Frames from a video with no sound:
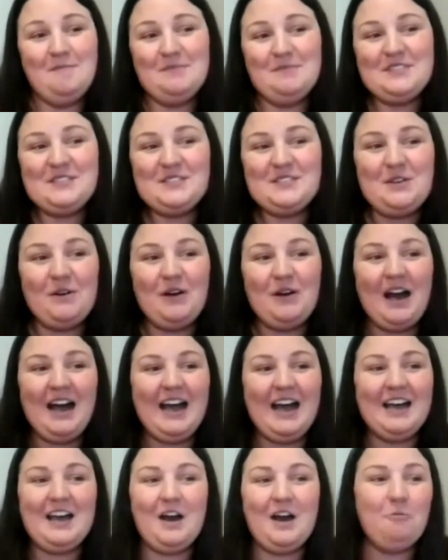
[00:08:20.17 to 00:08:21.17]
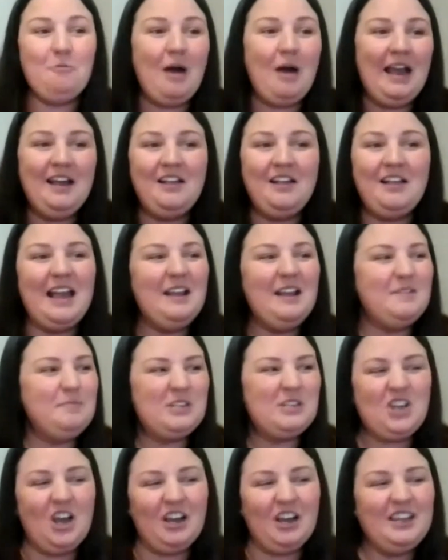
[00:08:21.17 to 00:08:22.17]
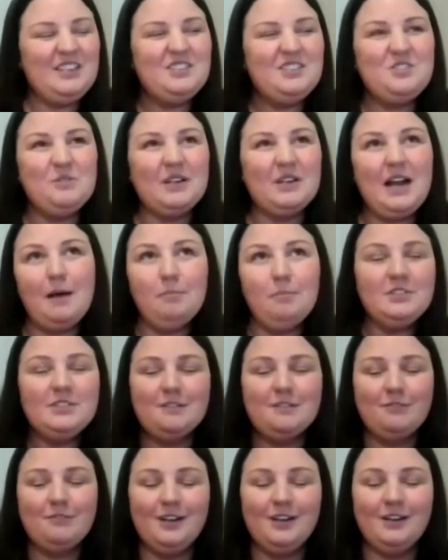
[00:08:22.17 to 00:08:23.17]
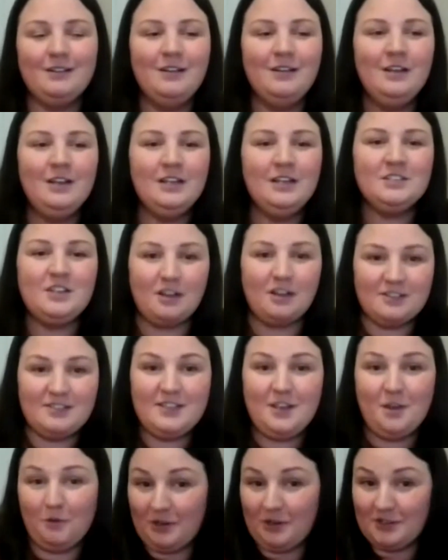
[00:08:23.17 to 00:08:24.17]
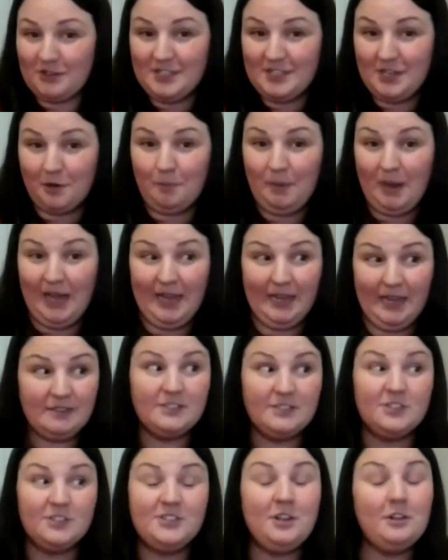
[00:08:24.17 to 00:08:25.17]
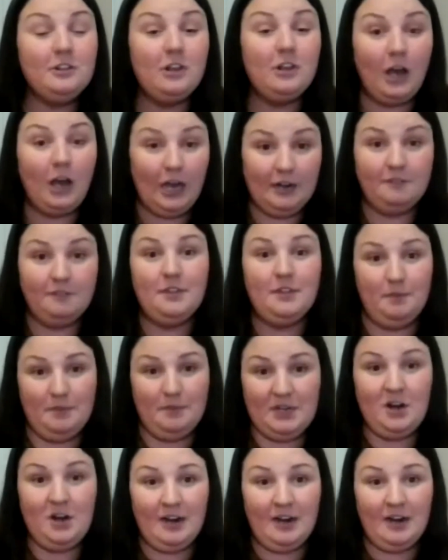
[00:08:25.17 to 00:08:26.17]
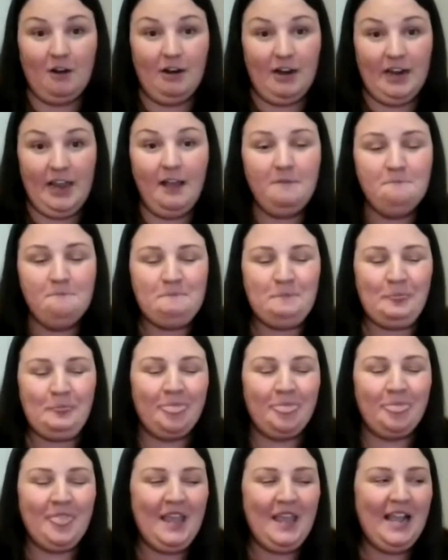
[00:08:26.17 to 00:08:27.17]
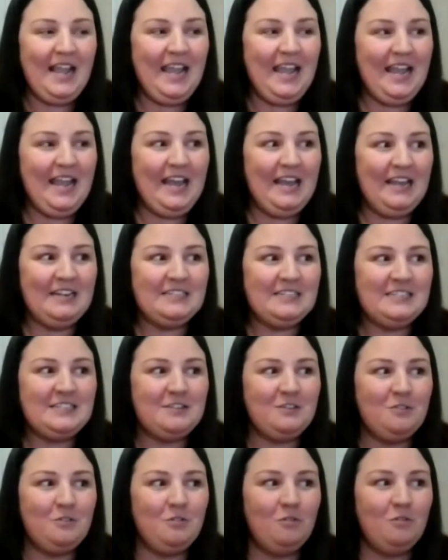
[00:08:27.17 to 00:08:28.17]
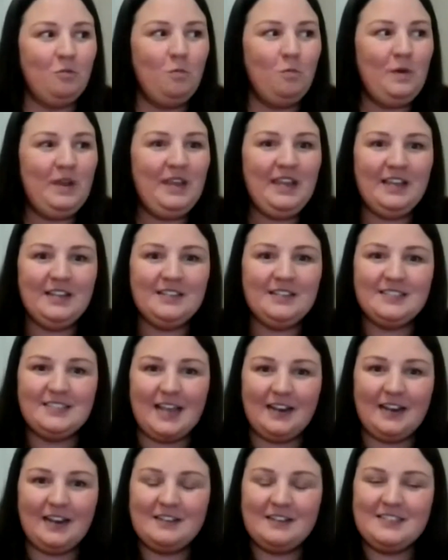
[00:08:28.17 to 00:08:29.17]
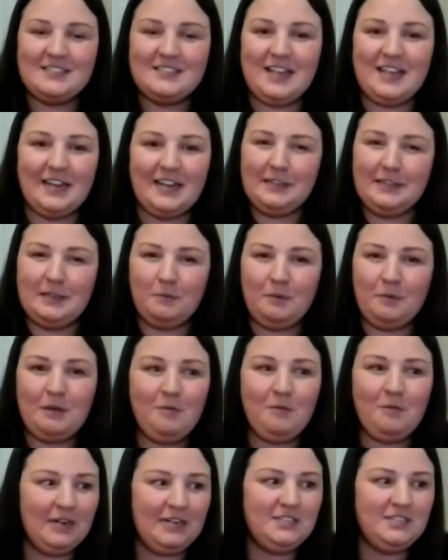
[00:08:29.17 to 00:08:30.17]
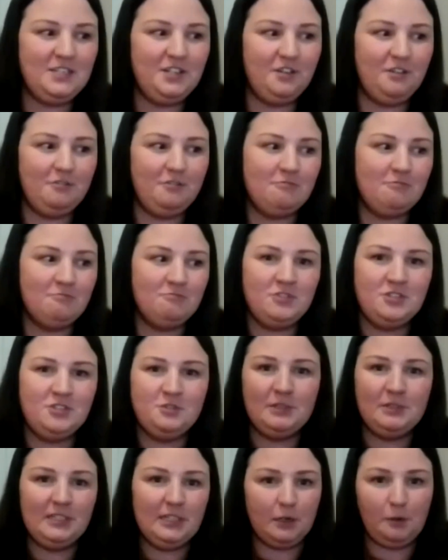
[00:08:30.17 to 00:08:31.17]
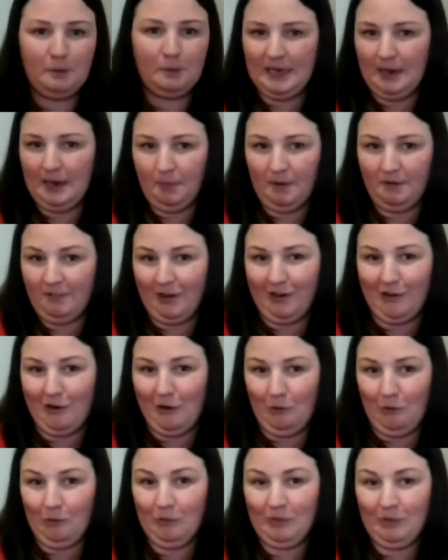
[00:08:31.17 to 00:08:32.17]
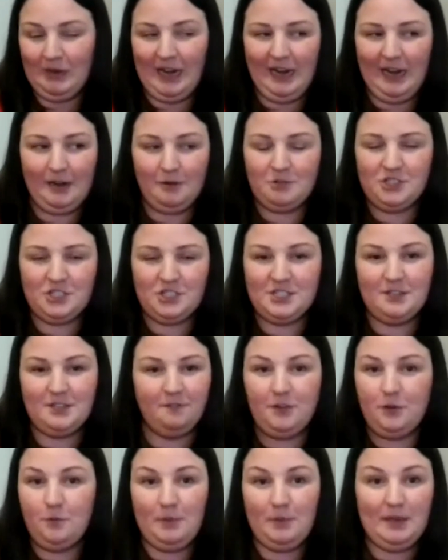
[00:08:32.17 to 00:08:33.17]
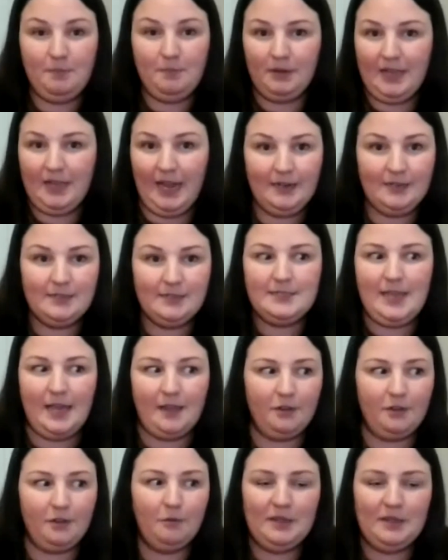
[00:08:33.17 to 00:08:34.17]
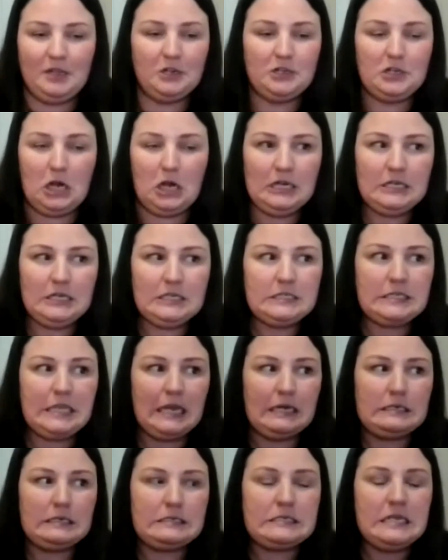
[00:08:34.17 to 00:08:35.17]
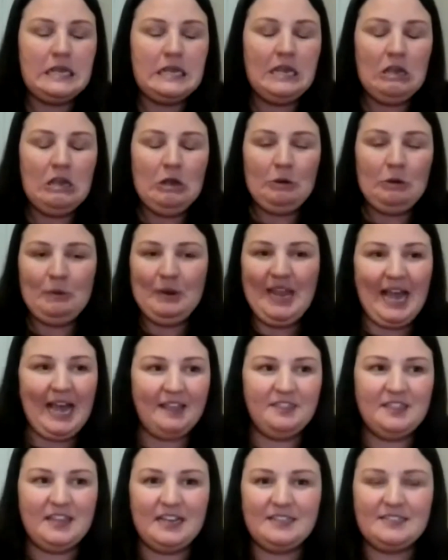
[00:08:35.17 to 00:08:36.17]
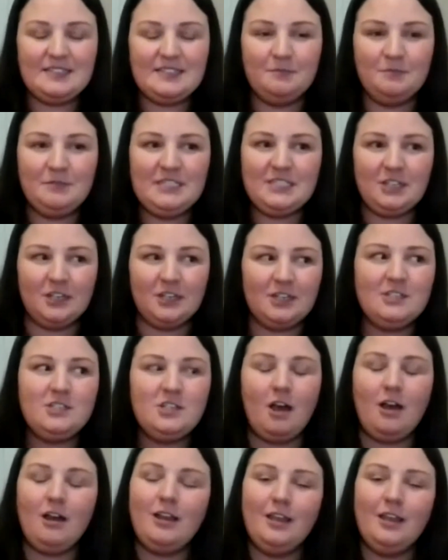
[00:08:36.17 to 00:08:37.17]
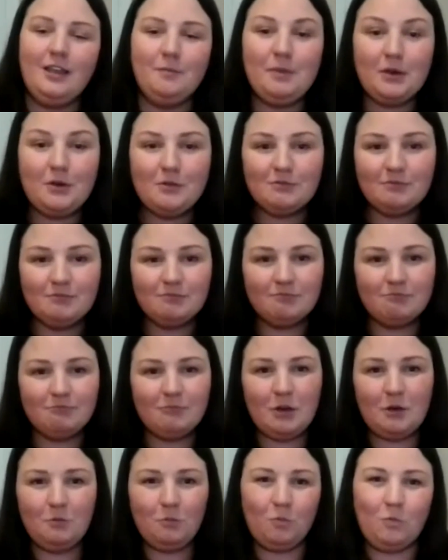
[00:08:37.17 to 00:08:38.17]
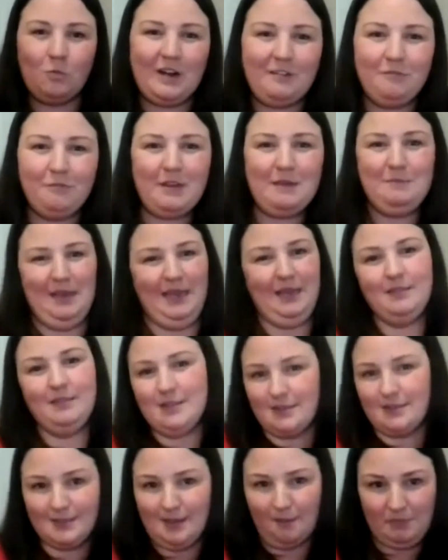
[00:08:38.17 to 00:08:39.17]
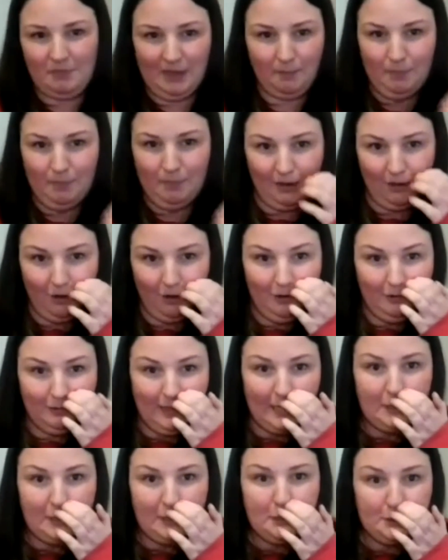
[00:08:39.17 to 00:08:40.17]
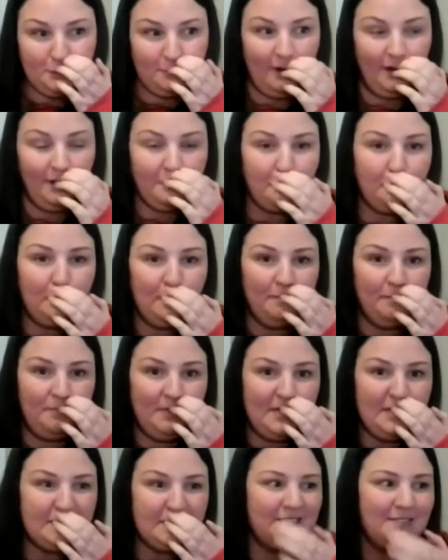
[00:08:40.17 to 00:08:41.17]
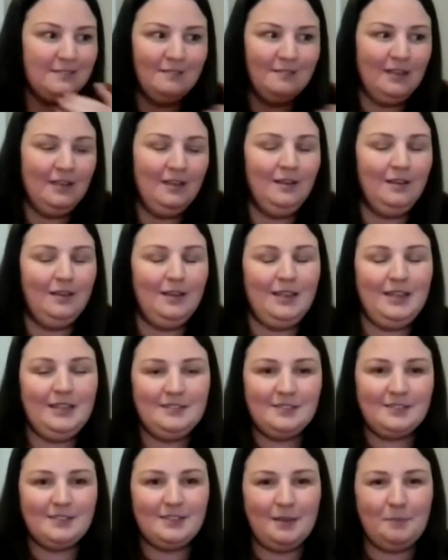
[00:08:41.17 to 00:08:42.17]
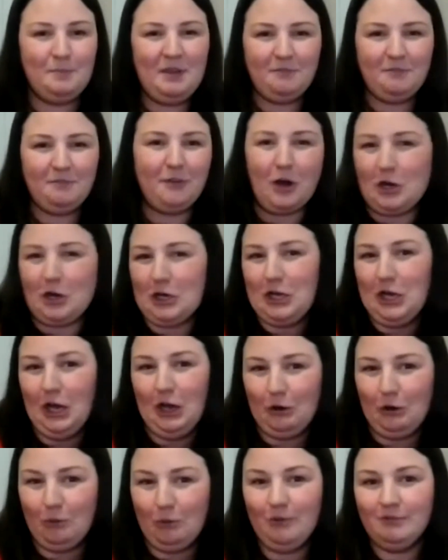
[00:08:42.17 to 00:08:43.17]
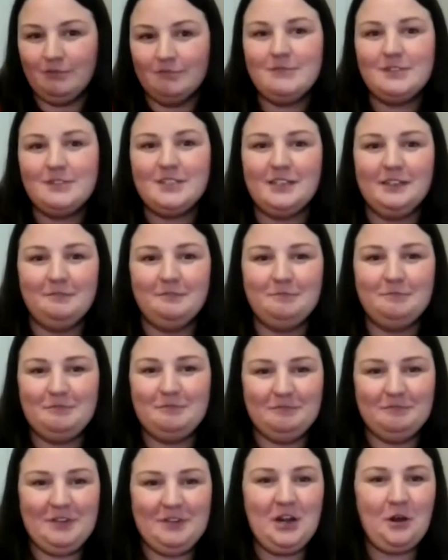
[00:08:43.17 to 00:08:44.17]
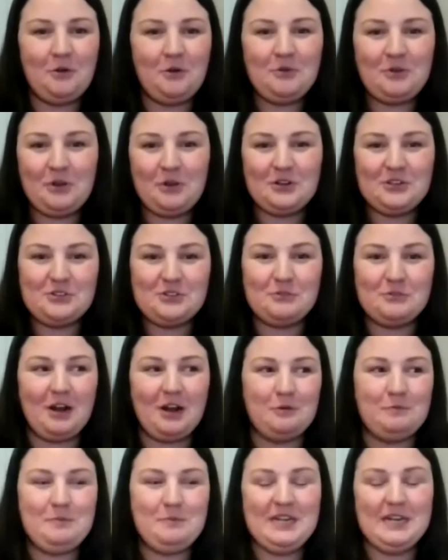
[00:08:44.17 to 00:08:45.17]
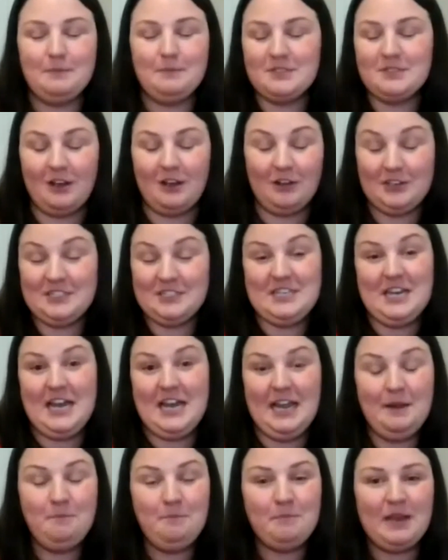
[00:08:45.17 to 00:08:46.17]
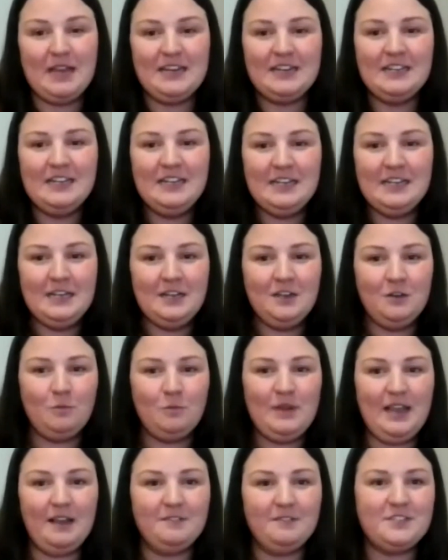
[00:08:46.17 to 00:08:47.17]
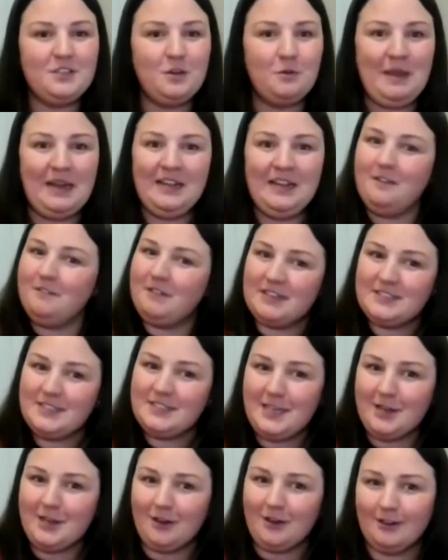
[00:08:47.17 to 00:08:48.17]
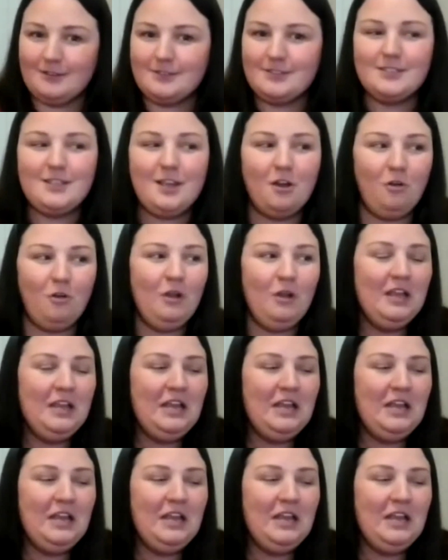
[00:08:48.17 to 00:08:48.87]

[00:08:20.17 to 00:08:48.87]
So a while I had been talking to a couple different Doxie owners nearby, because there's a lot of them in our area. And we had decided that we wanted to do a little meetup of our own. And it was just a few people getting together with our dogs. And we had this, and we started talking about, well, what if we made this something bigger, like the Toronto group? Because it's a bit far to go to, go to Toronto meetups all the time, but we have so many of us here. So